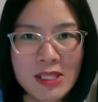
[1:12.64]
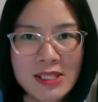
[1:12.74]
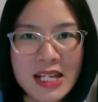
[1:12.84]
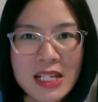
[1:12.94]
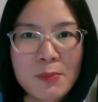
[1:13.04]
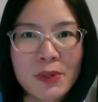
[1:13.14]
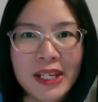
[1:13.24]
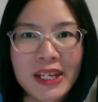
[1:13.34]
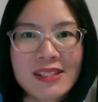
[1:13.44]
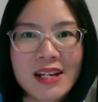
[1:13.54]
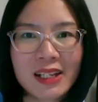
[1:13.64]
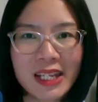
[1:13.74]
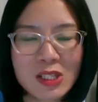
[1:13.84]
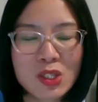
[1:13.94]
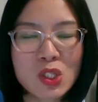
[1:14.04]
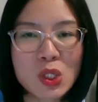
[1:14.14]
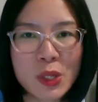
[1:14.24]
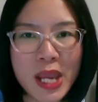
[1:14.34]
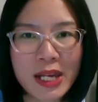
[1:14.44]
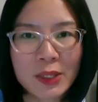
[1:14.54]
Study breaking down into two
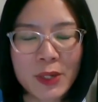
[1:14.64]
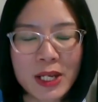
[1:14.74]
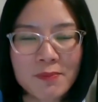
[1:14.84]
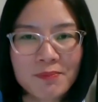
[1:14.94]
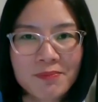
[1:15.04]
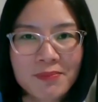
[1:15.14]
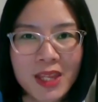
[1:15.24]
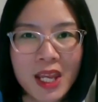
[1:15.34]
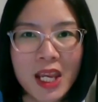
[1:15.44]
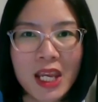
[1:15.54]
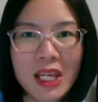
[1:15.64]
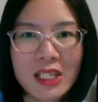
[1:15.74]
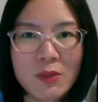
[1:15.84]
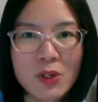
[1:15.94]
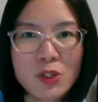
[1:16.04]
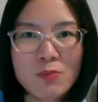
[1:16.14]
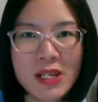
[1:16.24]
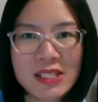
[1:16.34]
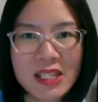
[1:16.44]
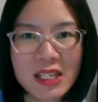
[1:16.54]
categories:
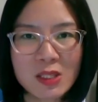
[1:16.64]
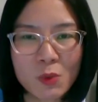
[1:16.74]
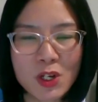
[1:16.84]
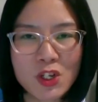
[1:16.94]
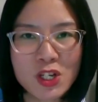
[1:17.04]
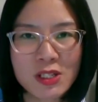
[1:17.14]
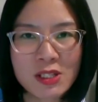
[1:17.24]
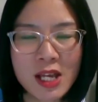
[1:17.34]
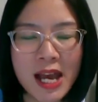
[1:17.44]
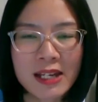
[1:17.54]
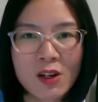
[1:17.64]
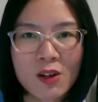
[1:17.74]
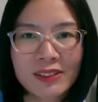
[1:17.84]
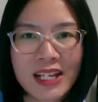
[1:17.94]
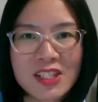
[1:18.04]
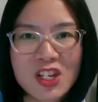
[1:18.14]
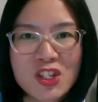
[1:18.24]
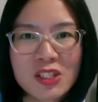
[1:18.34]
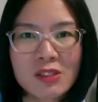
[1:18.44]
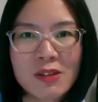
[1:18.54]
individual-based intervention and
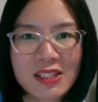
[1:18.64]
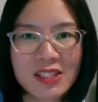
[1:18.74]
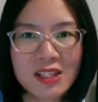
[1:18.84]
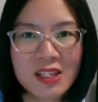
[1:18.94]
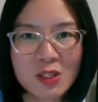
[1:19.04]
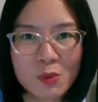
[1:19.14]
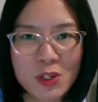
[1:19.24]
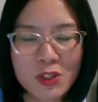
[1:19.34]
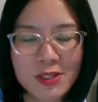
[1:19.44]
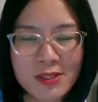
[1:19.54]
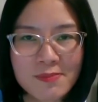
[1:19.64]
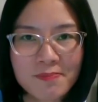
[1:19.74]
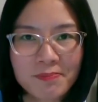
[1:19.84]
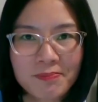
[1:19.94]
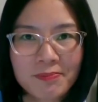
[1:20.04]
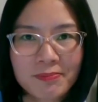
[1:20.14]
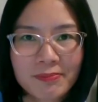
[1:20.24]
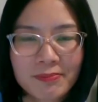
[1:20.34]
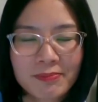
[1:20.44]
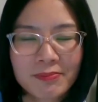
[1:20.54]
organization-directed interventions.
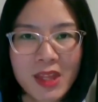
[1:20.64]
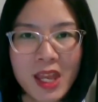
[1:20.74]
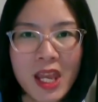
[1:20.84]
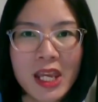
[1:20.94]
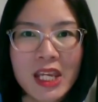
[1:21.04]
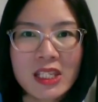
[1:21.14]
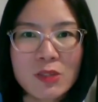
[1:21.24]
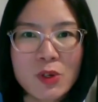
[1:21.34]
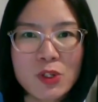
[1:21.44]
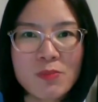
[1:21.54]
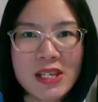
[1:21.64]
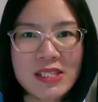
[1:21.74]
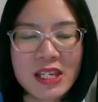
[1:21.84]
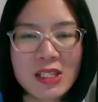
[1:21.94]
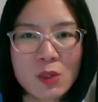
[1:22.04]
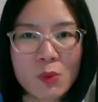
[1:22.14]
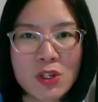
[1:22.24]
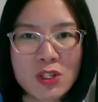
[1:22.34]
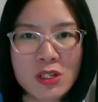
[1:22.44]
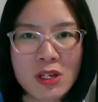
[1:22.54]
Individual-based
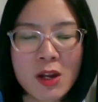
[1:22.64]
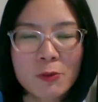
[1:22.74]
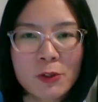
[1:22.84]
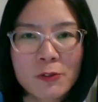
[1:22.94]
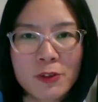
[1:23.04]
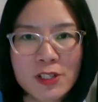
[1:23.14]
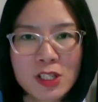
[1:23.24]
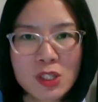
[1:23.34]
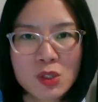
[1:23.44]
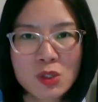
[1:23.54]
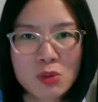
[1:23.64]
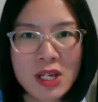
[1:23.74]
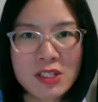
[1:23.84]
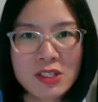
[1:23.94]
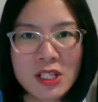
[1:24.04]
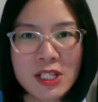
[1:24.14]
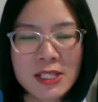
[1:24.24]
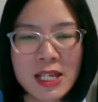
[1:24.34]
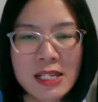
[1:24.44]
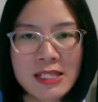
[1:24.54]
intervention refers to
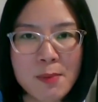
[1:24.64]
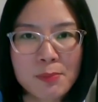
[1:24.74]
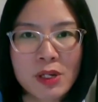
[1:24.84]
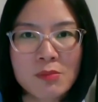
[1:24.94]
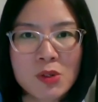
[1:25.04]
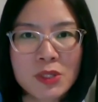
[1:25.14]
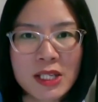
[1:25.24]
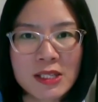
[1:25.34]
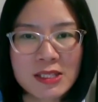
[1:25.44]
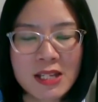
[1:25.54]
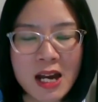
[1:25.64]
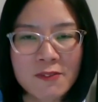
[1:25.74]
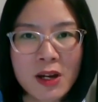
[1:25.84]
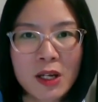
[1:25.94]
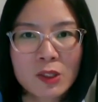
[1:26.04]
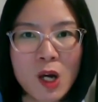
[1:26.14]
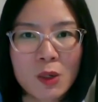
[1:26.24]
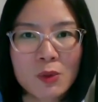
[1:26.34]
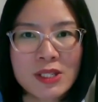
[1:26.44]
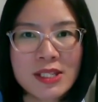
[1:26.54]
strategies that promoting staff
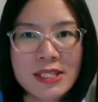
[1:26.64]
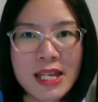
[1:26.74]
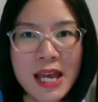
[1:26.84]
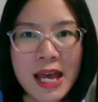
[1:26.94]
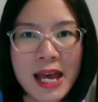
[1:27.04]
tolerance